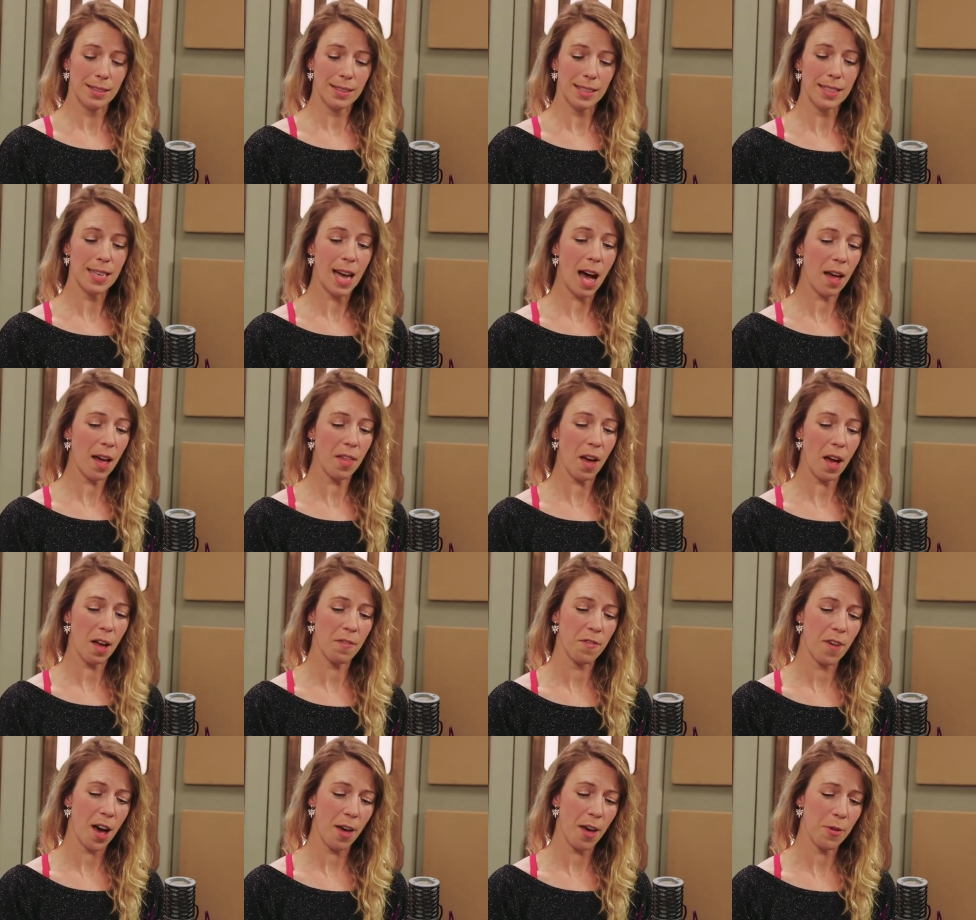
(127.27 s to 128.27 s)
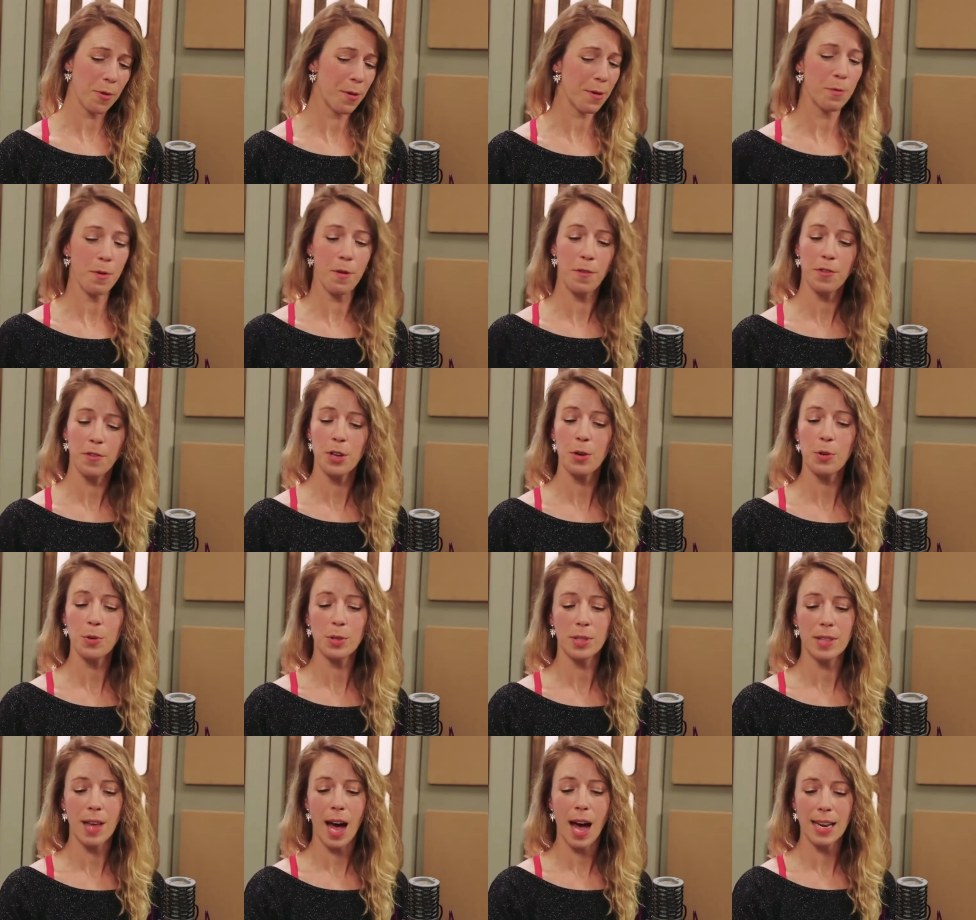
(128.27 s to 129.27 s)
Deny thy father and
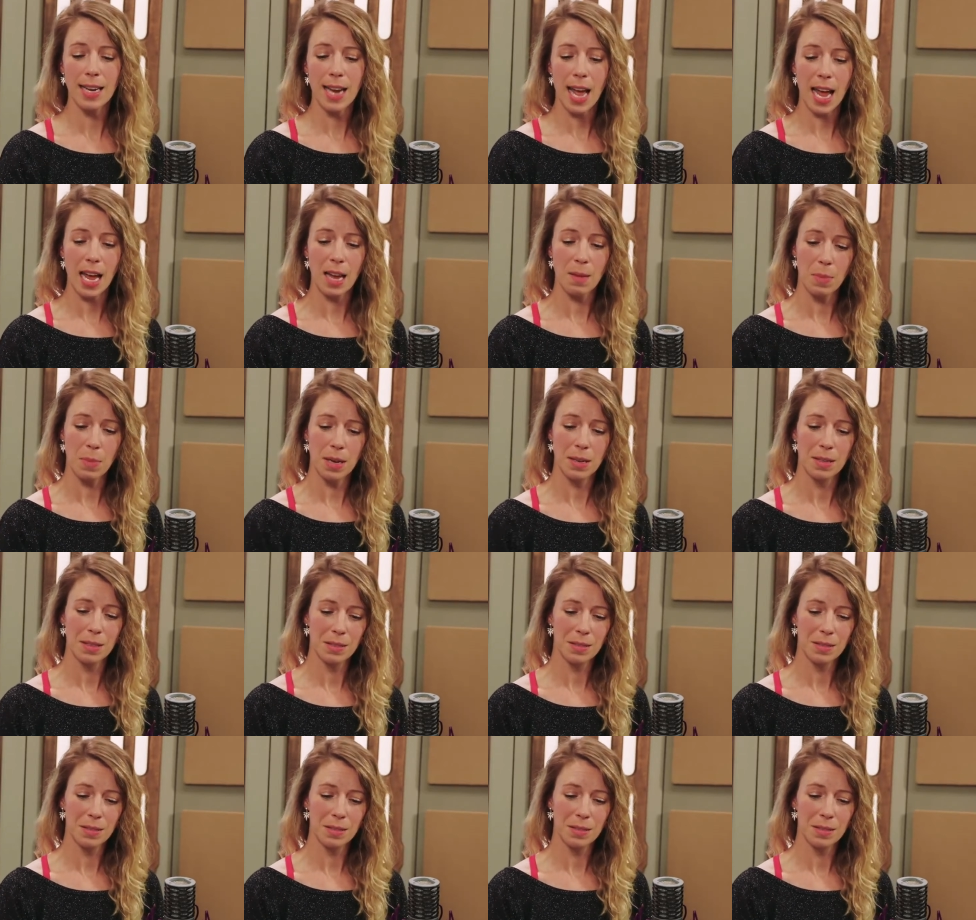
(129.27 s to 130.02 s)
refuse thy name.